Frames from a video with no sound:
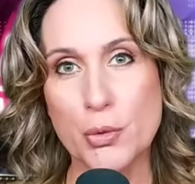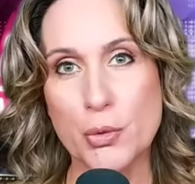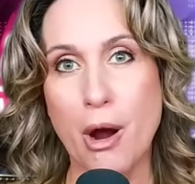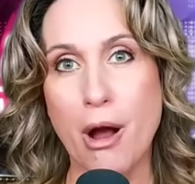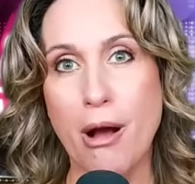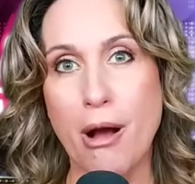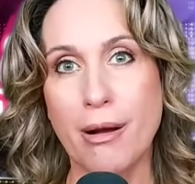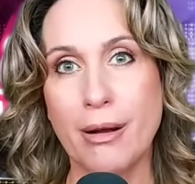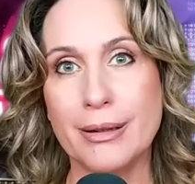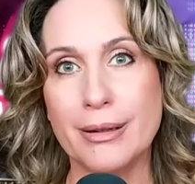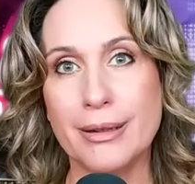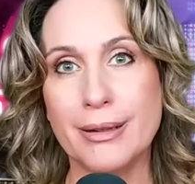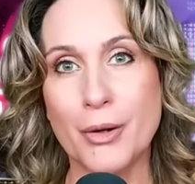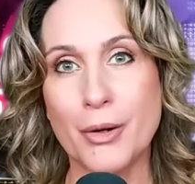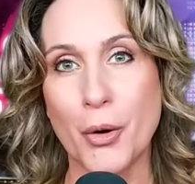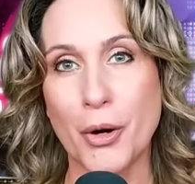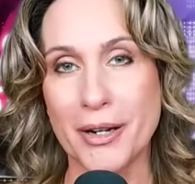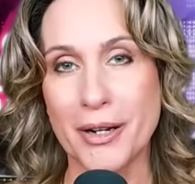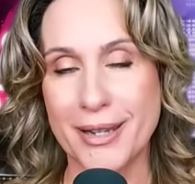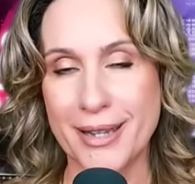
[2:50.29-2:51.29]
wrong
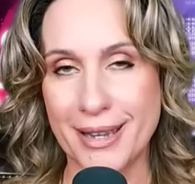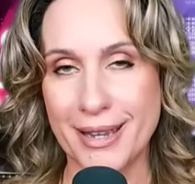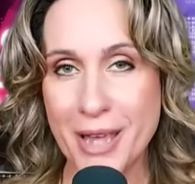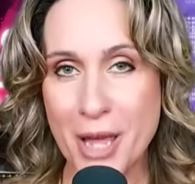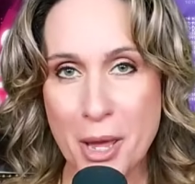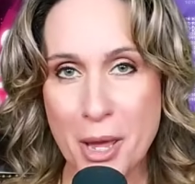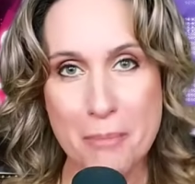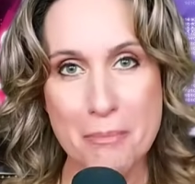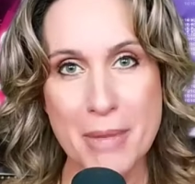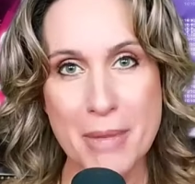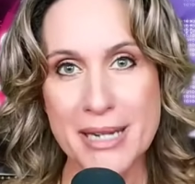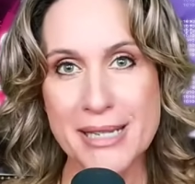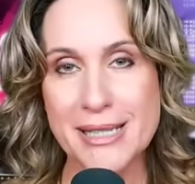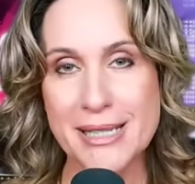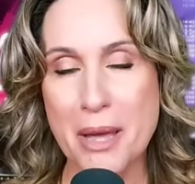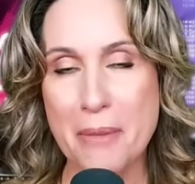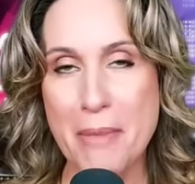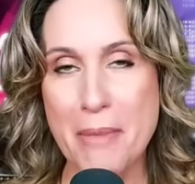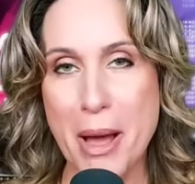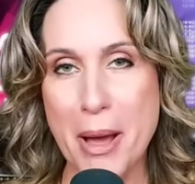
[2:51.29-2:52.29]
or mix
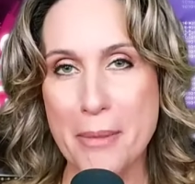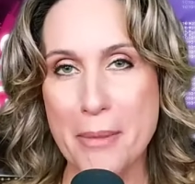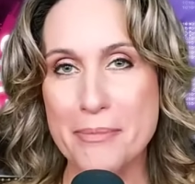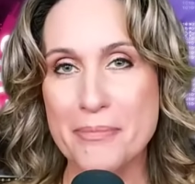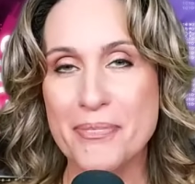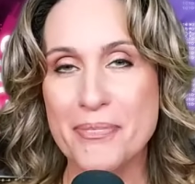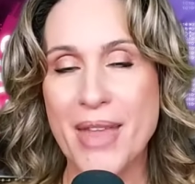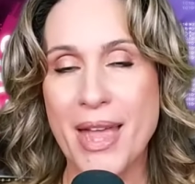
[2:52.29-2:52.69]
them up.